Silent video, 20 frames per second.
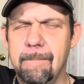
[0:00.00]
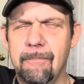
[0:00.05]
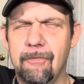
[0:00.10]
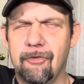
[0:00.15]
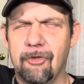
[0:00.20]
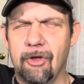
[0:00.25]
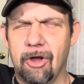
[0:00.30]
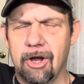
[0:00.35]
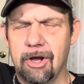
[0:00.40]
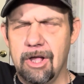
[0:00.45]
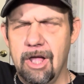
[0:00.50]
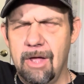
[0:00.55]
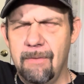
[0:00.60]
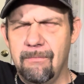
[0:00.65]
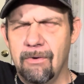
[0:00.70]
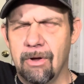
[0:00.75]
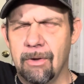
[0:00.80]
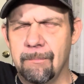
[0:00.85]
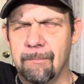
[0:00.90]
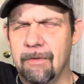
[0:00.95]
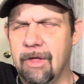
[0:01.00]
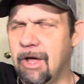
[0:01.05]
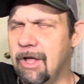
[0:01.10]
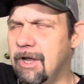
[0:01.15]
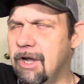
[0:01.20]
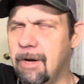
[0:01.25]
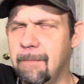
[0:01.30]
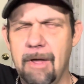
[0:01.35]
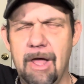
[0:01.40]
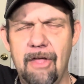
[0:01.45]
So I come from, not
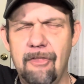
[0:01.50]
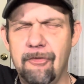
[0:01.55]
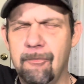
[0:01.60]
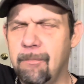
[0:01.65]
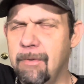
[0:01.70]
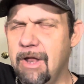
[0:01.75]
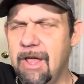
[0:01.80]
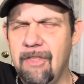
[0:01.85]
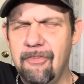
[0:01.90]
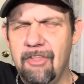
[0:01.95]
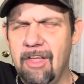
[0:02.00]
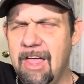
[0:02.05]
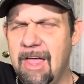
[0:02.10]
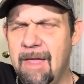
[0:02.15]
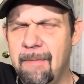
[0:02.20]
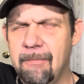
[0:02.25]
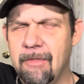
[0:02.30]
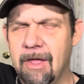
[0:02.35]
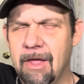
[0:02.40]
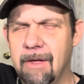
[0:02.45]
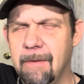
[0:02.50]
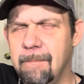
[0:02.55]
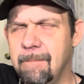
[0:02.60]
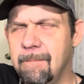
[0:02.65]
everybody's blessed to have that.